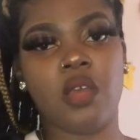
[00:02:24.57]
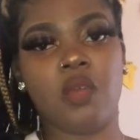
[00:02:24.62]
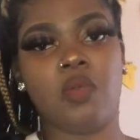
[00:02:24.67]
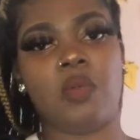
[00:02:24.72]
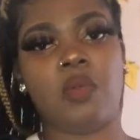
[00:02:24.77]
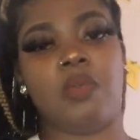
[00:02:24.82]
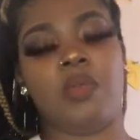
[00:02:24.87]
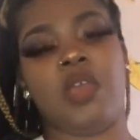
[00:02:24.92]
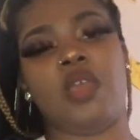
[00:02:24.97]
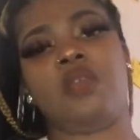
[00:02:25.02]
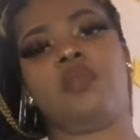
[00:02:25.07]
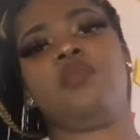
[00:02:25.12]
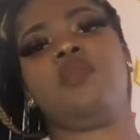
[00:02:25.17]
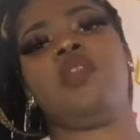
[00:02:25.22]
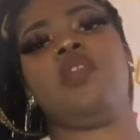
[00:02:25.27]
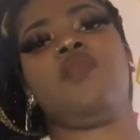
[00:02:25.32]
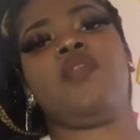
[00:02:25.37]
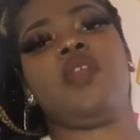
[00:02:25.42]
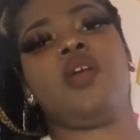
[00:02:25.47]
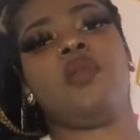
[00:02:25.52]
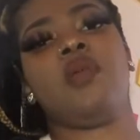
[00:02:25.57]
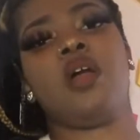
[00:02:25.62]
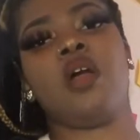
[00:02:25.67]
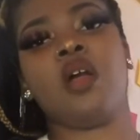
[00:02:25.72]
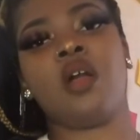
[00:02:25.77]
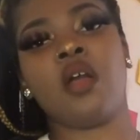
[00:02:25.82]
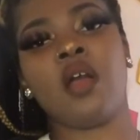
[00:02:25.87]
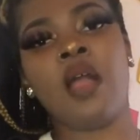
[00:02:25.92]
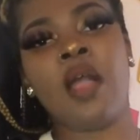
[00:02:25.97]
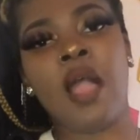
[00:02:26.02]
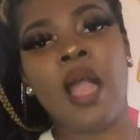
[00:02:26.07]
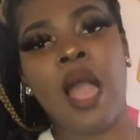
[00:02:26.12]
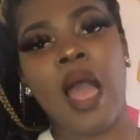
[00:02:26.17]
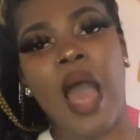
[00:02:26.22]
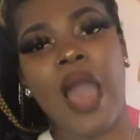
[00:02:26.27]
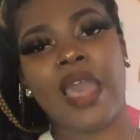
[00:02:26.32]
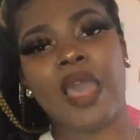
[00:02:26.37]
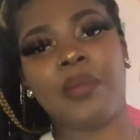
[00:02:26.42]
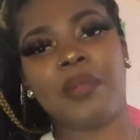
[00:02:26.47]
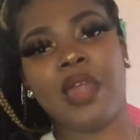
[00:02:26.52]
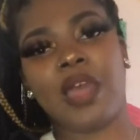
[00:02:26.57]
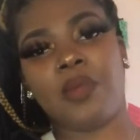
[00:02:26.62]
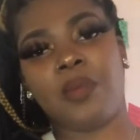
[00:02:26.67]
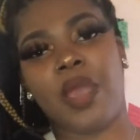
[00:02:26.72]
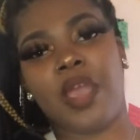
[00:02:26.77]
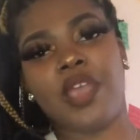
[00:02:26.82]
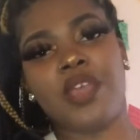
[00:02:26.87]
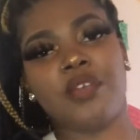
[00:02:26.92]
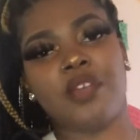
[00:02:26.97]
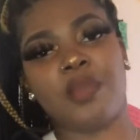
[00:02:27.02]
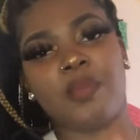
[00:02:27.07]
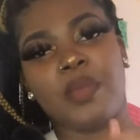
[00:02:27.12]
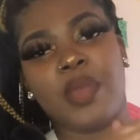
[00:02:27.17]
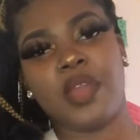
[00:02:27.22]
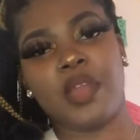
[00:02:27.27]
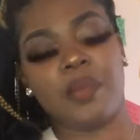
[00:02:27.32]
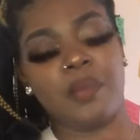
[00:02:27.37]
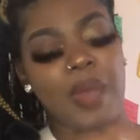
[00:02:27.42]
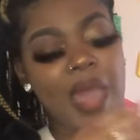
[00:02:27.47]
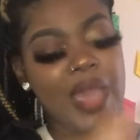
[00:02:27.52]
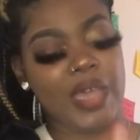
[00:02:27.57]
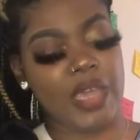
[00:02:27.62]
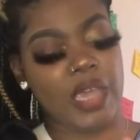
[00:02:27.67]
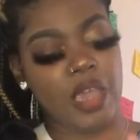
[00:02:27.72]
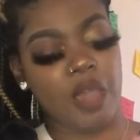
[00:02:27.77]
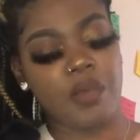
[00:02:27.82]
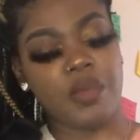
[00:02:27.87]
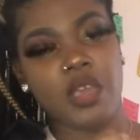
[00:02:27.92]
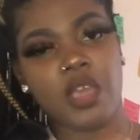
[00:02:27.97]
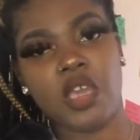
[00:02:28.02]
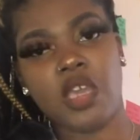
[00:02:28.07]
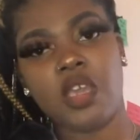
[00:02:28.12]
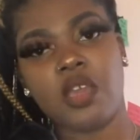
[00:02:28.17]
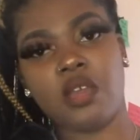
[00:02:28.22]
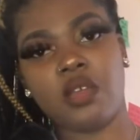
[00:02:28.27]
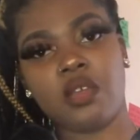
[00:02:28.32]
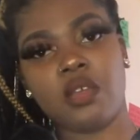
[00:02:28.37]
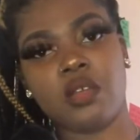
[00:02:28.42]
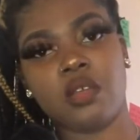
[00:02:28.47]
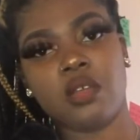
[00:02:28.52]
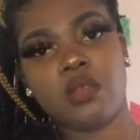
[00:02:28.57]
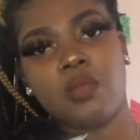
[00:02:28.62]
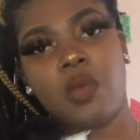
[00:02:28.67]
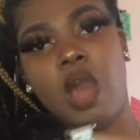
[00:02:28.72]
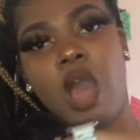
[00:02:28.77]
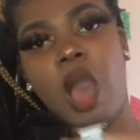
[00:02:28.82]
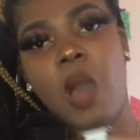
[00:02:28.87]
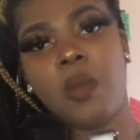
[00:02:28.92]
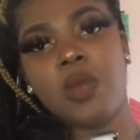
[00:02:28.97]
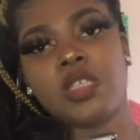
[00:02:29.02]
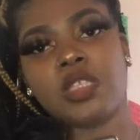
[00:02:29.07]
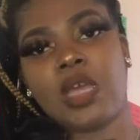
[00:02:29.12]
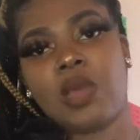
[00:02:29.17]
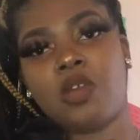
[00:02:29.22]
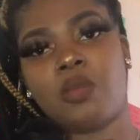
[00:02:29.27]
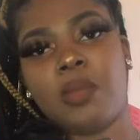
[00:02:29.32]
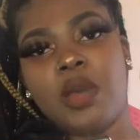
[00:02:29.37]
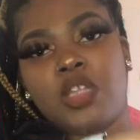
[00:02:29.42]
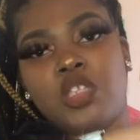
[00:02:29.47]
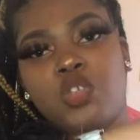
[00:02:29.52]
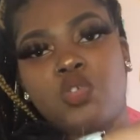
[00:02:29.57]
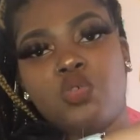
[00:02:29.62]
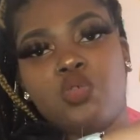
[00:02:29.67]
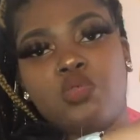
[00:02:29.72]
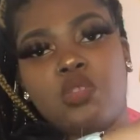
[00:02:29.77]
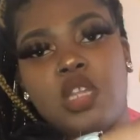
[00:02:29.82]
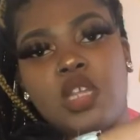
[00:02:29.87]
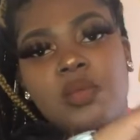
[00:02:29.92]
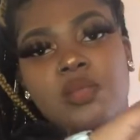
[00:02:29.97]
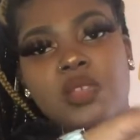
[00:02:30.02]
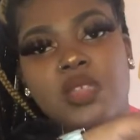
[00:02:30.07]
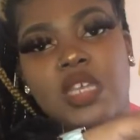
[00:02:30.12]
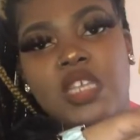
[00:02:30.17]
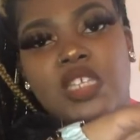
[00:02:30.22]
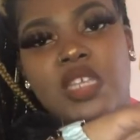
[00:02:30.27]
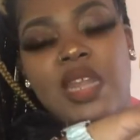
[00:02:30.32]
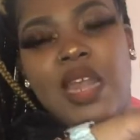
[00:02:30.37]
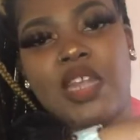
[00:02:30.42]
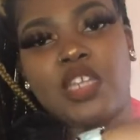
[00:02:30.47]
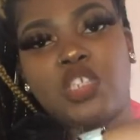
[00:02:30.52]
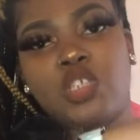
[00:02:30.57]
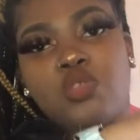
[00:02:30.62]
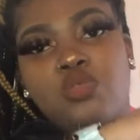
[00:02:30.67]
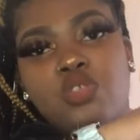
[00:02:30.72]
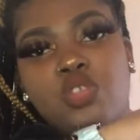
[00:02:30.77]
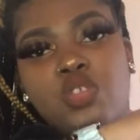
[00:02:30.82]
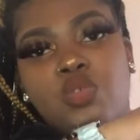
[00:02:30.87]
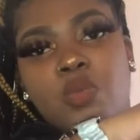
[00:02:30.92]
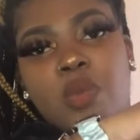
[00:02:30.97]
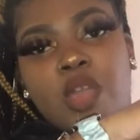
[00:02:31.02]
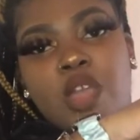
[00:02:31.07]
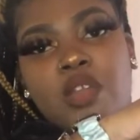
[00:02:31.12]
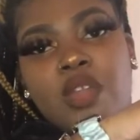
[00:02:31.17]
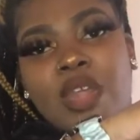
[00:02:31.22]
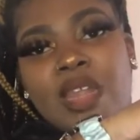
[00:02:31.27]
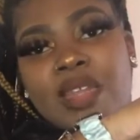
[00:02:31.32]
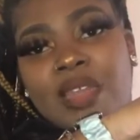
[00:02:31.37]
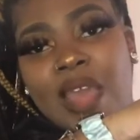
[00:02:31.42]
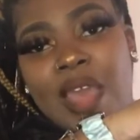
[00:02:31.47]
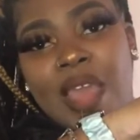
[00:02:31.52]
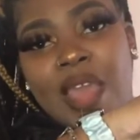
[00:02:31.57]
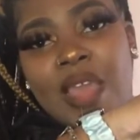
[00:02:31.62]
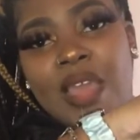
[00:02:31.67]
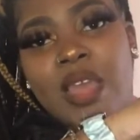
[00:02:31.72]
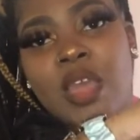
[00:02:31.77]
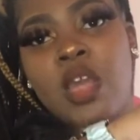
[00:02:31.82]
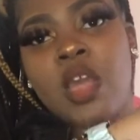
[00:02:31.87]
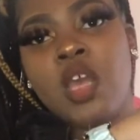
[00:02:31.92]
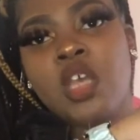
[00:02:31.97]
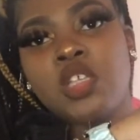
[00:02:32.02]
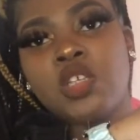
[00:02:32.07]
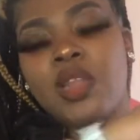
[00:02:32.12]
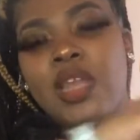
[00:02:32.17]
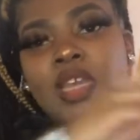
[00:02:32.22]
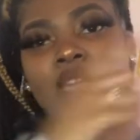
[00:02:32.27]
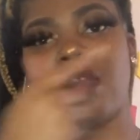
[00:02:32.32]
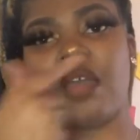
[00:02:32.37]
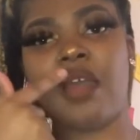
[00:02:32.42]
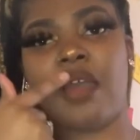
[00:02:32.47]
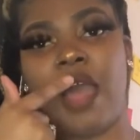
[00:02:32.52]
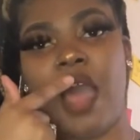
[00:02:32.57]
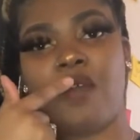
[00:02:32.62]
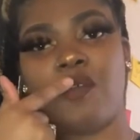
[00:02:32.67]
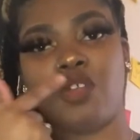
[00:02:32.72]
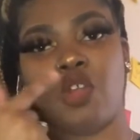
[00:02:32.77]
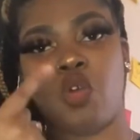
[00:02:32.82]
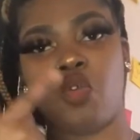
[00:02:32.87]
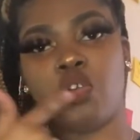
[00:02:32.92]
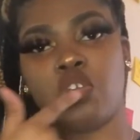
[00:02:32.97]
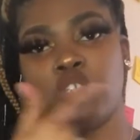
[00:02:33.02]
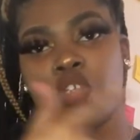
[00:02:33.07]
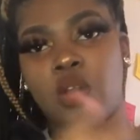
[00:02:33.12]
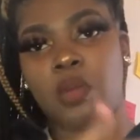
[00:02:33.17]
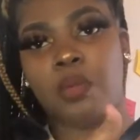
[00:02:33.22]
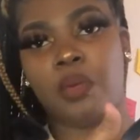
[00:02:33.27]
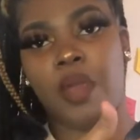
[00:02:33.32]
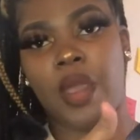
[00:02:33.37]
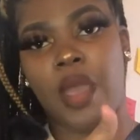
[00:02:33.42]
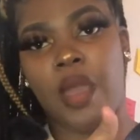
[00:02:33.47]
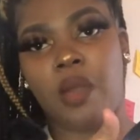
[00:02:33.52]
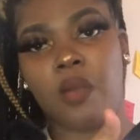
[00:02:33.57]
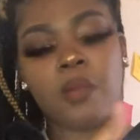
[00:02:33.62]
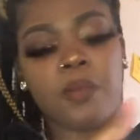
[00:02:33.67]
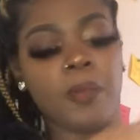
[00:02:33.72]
I keep it like right here in the back area here. Where I always like my two lipsticks that I choose to wear that day. So like now I have an orange and a brown.